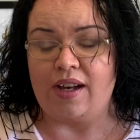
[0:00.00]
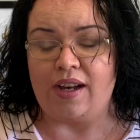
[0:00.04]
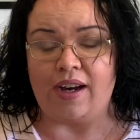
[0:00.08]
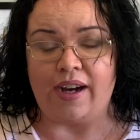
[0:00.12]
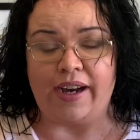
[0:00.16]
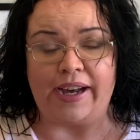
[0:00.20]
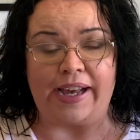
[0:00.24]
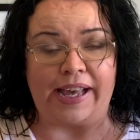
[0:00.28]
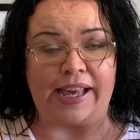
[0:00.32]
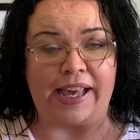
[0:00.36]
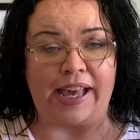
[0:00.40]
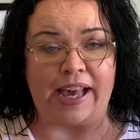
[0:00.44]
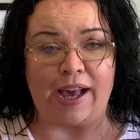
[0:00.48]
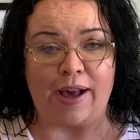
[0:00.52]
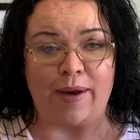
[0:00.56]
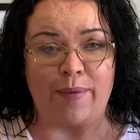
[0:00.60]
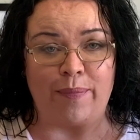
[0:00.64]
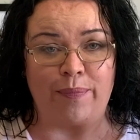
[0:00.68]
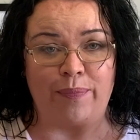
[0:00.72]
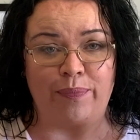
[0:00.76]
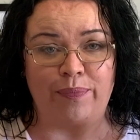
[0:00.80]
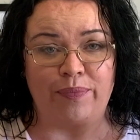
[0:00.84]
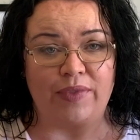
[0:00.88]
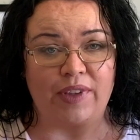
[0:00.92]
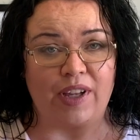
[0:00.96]

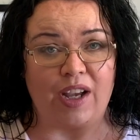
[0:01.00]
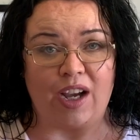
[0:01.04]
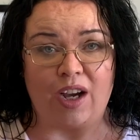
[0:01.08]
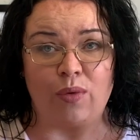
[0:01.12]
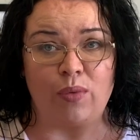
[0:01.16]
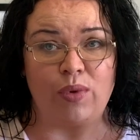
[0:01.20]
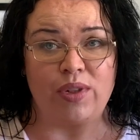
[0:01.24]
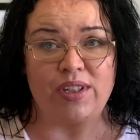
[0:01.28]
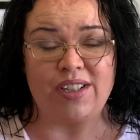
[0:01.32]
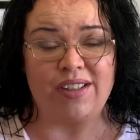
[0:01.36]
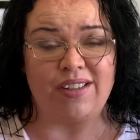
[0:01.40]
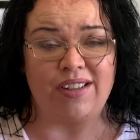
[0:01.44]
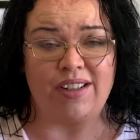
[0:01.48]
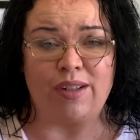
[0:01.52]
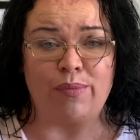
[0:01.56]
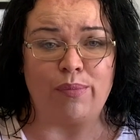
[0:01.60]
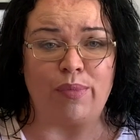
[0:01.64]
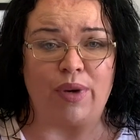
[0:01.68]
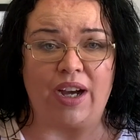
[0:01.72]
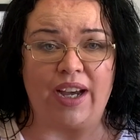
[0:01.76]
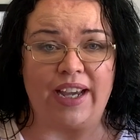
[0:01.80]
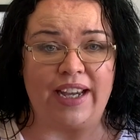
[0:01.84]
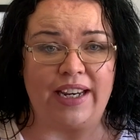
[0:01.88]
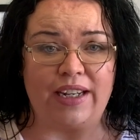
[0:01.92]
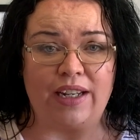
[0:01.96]
I wasn't going to
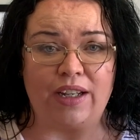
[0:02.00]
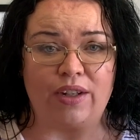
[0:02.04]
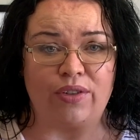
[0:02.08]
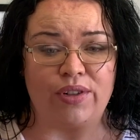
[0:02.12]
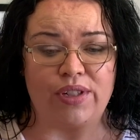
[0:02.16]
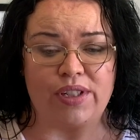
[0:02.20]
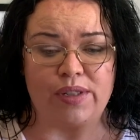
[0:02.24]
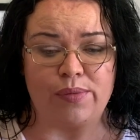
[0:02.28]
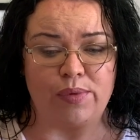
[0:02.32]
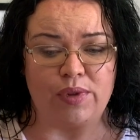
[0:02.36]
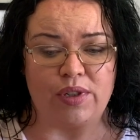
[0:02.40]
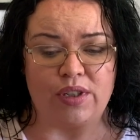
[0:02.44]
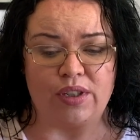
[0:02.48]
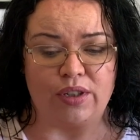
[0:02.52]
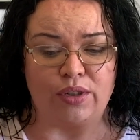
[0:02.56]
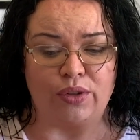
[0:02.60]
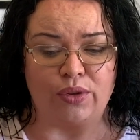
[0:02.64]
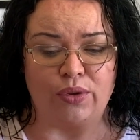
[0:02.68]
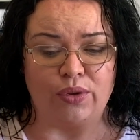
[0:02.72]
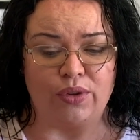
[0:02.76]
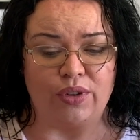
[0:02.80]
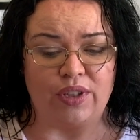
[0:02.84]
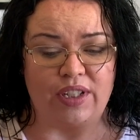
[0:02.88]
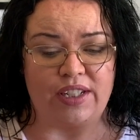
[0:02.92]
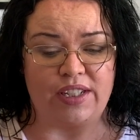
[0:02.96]
buy any Christmas
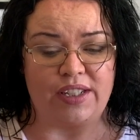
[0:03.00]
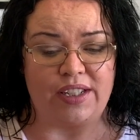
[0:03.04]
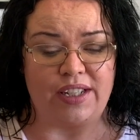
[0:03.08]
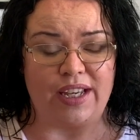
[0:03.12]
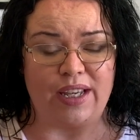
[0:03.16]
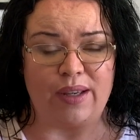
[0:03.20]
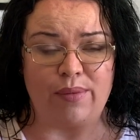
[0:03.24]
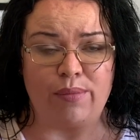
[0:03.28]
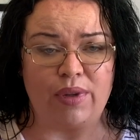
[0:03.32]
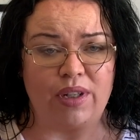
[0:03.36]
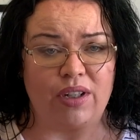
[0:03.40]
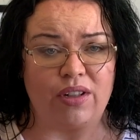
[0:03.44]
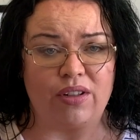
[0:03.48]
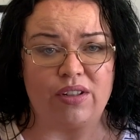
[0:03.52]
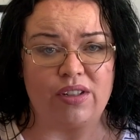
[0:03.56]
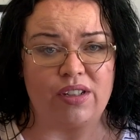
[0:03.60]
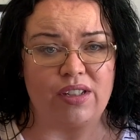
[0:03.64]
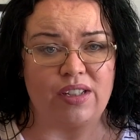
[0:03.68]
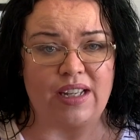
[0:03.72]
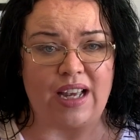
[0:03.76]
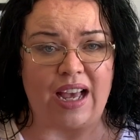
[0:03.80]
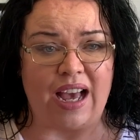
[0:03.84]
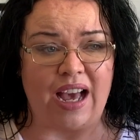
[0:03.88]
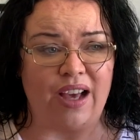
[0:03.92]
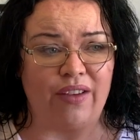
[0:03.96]
decor this year
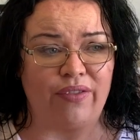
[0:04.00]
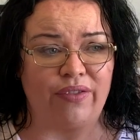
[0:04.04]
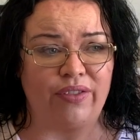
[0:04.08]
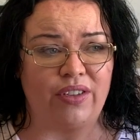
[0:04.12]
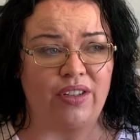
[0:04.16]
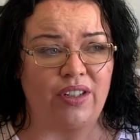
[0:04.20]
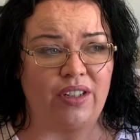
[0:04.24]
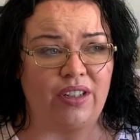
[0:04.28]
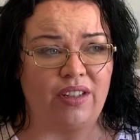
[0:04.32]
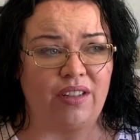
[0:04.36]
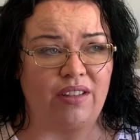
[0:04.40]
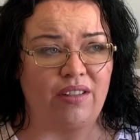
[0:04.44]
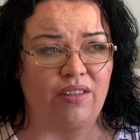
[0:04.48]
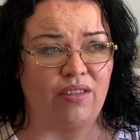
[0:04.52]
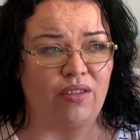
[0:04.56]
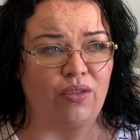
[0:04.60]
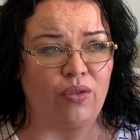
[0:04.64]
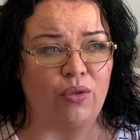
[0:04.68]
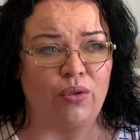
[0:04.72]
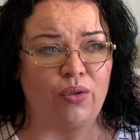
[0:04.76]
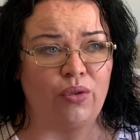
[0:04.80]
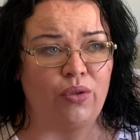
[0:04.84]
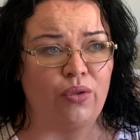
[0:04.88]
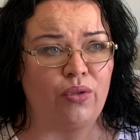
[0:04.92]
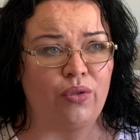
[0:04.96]
because after
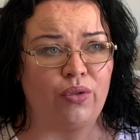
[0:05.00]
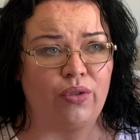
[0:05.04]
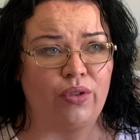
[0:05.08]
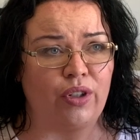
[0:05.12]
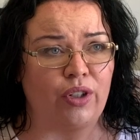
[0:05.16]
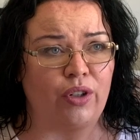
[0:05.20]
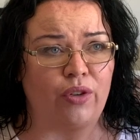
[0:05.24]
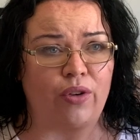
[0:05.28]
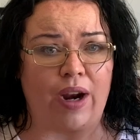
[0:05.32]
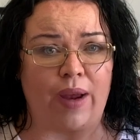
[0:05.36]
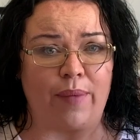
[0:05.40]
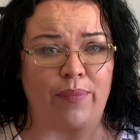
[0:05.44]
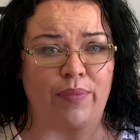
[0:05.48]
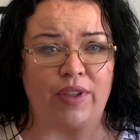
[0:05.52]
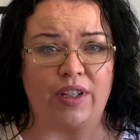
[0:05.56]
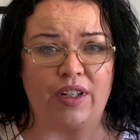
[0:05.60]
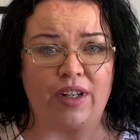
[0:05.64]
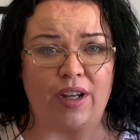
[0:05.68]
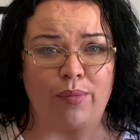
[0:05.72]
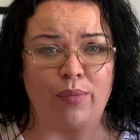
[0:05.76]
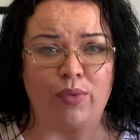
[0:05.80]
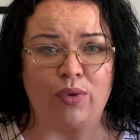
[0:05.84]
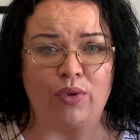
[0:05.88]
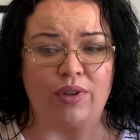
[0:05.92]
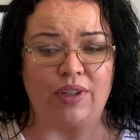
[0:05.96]
all the crap that
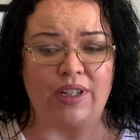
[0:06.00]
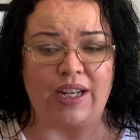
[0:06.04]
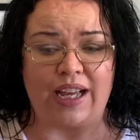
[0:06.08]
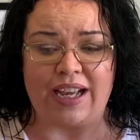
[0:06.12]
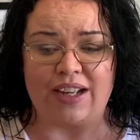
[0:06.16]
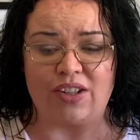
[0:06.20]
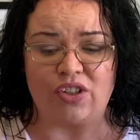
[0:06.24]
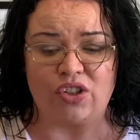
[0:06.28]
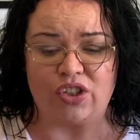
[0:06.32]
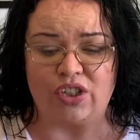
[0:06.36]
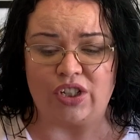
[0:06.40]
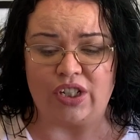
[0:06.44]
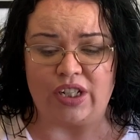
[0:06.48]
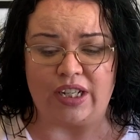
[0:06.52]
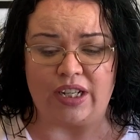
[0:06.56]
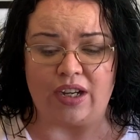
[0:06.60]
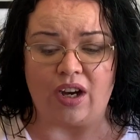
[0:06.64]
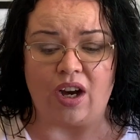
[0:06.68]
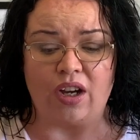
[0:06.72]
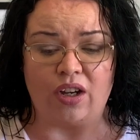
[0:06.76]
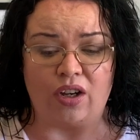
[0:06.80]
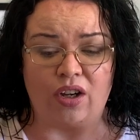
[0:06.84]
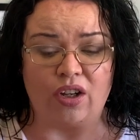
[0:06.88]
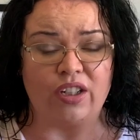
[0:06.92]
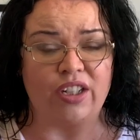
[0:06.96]
I bought last year,
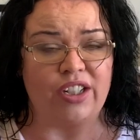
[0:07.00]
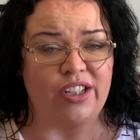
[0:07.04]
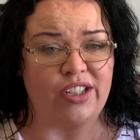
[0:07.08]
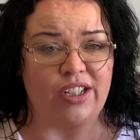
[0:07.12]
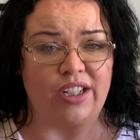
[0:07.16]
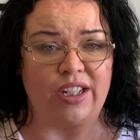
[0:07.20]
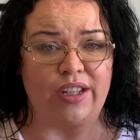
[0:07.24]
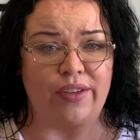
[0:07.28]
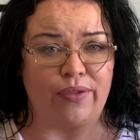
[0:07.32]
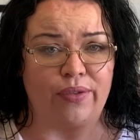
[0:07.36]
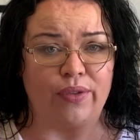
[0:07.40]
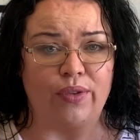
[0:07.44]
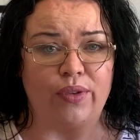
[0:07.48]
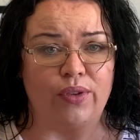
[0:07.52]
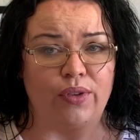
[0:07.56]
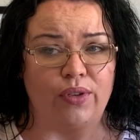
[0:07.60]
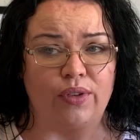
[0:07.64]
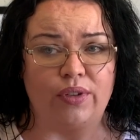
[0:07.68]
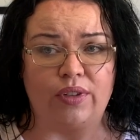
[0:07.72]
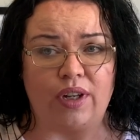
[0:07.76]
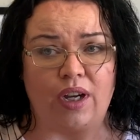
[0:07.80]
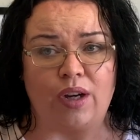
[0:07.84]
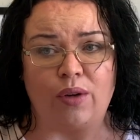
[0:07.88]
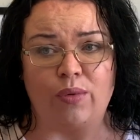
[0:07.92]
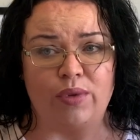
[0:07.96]
I honestly
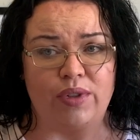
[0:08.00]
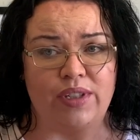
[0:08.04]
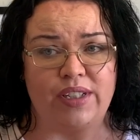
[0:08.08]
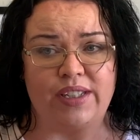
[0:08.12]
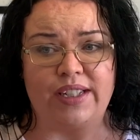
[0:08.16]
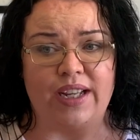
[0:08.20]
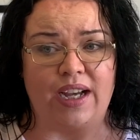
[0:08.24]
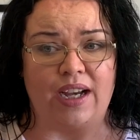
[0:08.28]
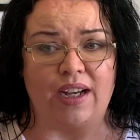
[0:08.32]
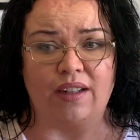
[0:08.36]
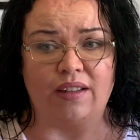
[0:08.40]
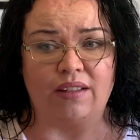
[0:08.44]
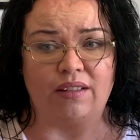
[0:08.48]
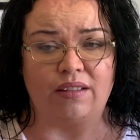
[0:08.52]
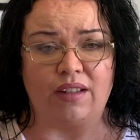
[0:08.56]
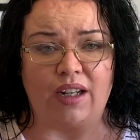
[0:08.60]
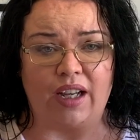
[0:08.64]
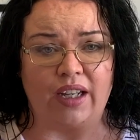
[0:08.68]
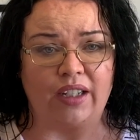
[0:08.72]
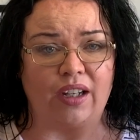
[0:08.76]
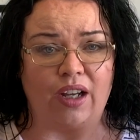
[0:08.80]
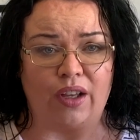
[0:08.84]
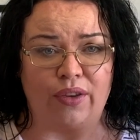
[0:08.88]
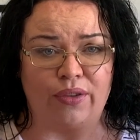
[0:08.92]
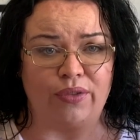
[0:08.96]
thought I was done.
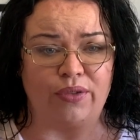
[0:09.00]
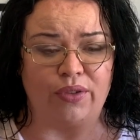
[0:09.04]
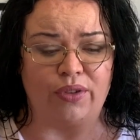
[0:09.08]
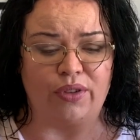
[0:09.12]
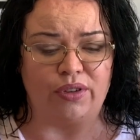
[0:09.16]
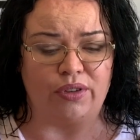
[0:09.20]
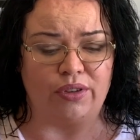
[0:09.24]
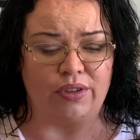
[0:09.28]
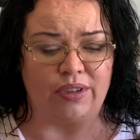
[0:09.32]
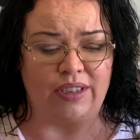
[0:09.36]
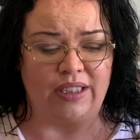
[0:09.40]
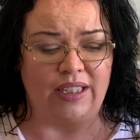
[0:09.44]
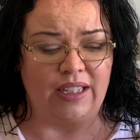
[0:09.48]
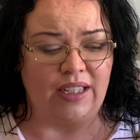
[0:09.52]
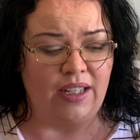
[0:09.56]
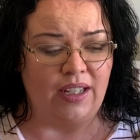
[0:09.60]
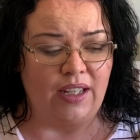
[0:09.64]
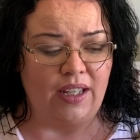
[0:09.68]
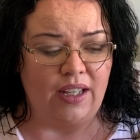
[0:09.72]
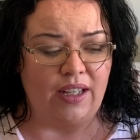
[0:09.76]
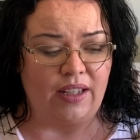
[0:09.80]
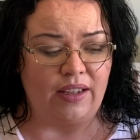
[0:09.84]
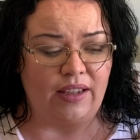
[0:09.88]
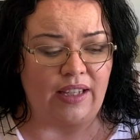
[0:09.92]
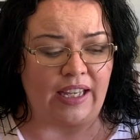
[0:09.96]
Like I thought
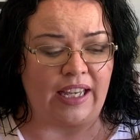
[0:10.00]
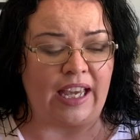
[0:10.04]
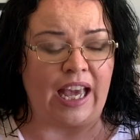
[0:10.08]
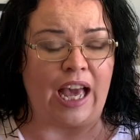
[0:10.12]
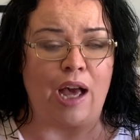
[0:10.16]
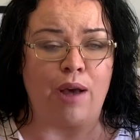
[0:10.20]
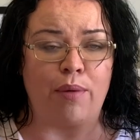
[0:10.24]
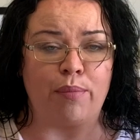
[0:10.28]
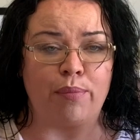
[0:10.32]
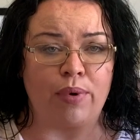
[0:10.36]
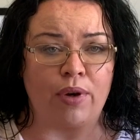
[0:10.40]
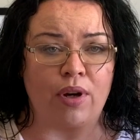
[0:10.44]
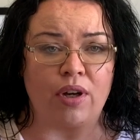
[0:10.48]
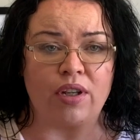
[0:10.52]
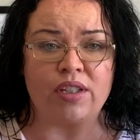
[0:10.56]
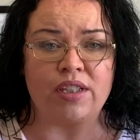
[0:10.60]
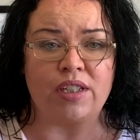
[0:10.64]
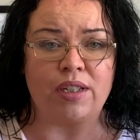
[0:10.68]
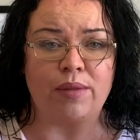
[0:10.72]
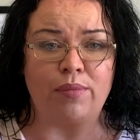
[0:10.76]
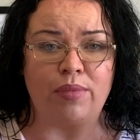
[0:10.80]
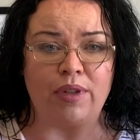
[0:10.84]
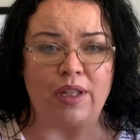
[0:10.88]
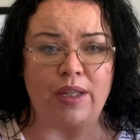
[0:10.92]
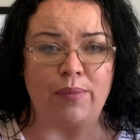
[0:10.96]
there can't
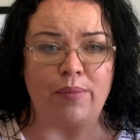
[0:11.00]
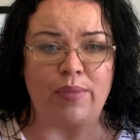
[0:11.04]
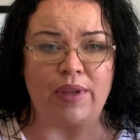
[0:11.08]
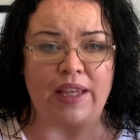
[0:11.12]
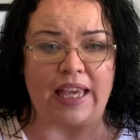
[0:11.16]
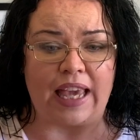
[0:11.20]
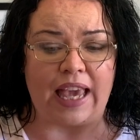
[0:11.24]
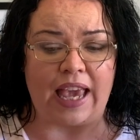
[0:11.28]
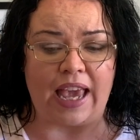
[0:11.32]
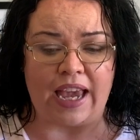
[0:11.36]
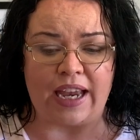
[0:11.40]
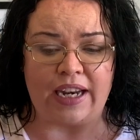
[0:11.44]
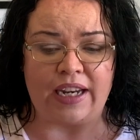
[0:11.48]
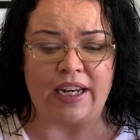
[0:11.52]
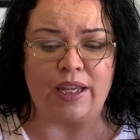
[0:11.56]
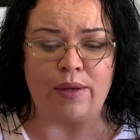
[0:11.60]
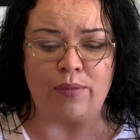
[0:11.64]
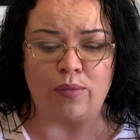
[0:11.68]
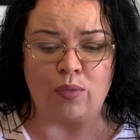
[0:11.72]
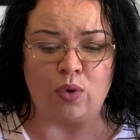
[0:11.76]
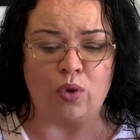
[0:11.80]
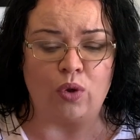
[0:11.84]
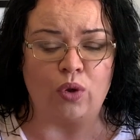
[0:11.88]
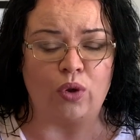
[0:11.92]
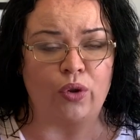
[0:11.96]
possibly be
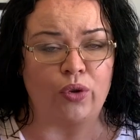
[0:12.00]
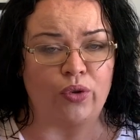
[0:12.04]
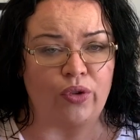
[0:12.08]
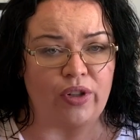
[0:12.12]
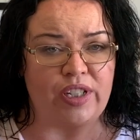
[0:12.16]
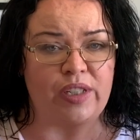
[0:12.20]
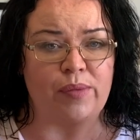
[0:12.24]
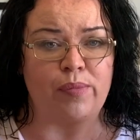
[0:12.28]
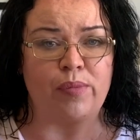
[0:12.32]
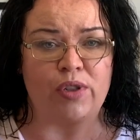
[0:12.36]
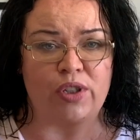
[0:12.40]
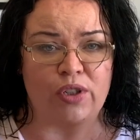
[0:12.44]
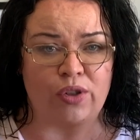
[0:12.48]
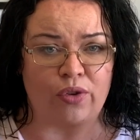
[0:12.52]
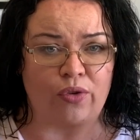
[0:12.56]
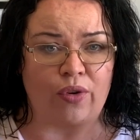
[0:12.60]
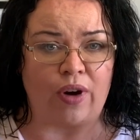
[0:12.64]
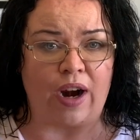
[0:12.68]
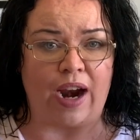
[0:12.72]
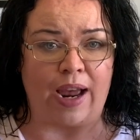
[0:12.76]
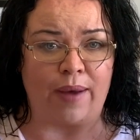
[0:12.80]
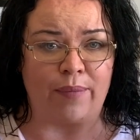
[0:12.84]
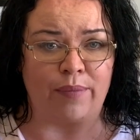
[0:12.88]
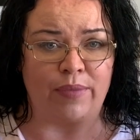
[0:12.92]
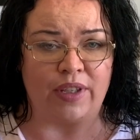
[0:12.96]
any more Christmas
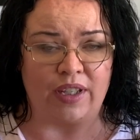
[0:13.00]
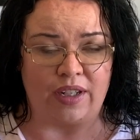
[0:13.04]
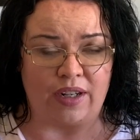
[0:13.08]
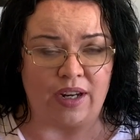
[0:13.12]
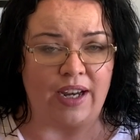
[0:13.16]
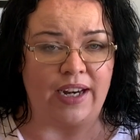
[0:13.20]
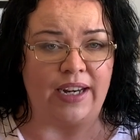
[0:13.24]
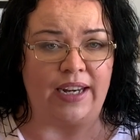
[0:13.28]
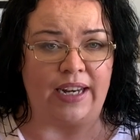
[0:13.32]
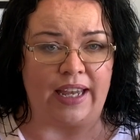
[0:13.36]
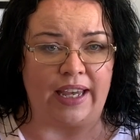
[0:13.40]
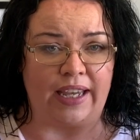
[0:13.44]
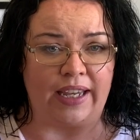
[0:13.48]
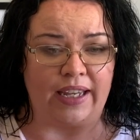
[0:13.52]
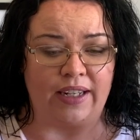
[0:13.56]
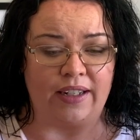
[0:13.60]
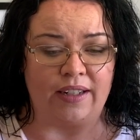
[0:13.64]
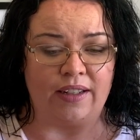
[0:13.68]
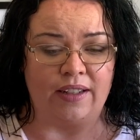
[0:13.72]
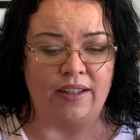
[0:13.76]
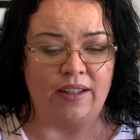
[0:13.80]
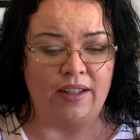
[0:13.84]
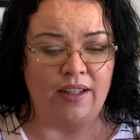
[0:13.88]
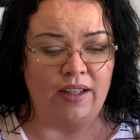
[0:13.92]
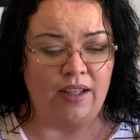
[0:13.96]
crap that I
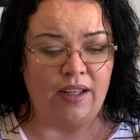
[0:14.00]
need.